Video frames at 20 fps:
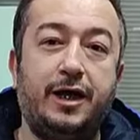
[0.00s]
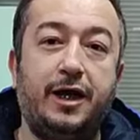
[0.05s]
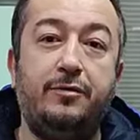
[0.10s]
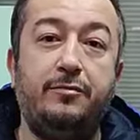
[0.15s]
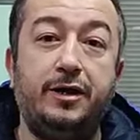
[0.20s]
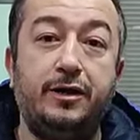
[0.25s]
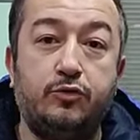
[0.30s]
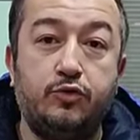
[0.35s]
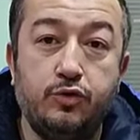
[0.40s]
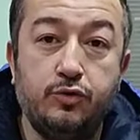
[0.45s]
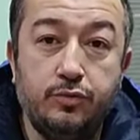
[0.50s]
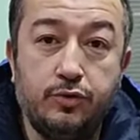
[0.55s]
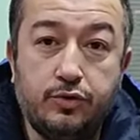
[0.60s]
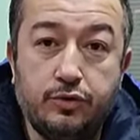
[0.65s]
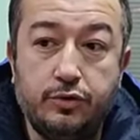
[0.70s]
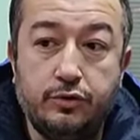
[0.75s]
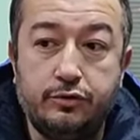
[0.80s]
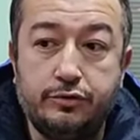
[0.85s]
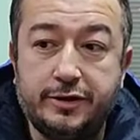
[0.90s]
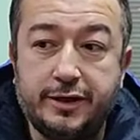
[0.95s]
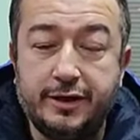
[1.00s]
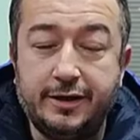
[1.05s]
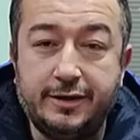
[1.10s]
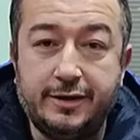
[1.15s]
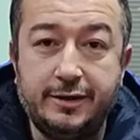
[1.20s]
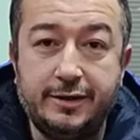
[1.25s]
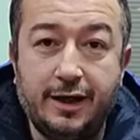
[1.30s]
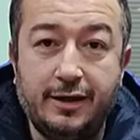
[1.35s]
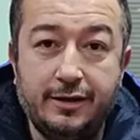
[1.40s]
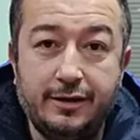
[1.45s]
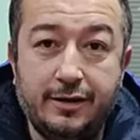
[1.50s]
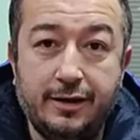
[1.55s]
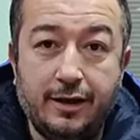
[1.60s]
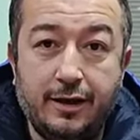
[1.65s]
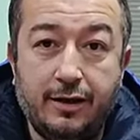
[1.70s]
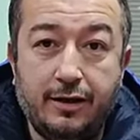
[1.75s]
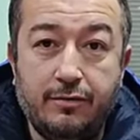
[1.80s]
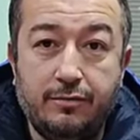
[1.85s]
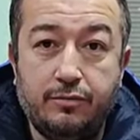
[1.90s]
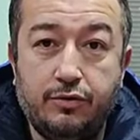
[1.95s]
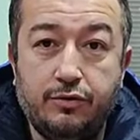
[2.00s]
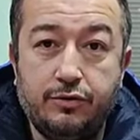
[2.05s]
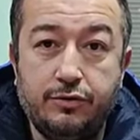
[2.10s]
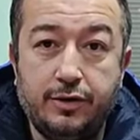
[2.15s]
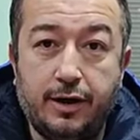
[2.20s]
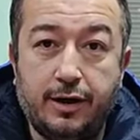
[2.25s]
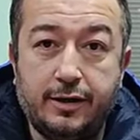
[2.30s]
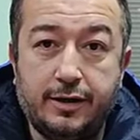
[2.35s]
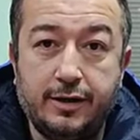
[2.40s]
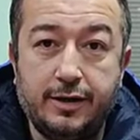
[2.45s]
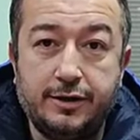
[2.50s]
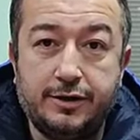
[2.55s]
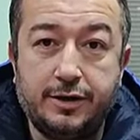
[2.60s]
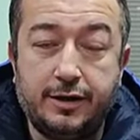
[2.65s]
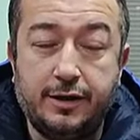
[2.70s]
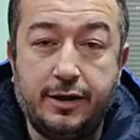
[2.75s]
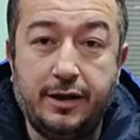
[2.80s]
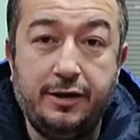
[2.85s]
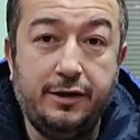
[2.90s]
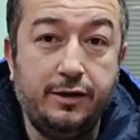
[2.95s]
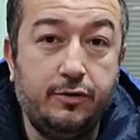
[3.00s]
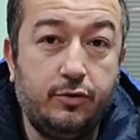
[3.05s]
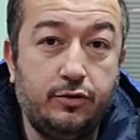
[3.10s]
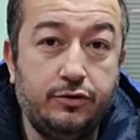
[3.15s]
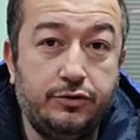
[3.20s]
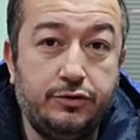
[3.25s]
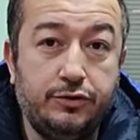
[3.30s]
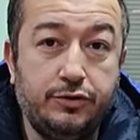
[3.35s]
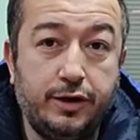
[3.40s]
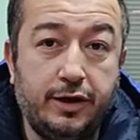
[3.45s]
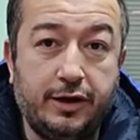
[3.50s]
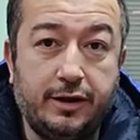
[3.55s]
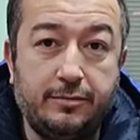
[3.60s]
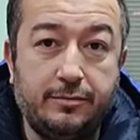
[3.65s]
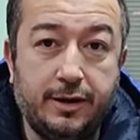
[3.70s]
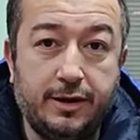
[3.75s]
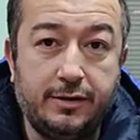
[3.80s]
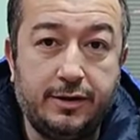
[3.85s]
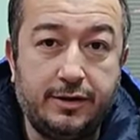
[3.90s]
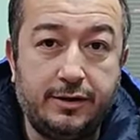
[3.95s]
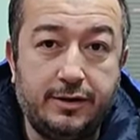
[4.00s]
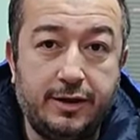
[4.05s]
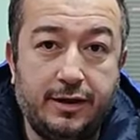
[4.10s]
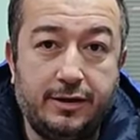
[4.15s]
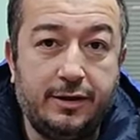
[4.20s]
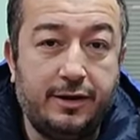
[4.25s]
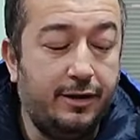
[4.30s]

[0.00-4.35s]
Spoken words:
Today from the series, we are setting up a gaming room. Friends are one of the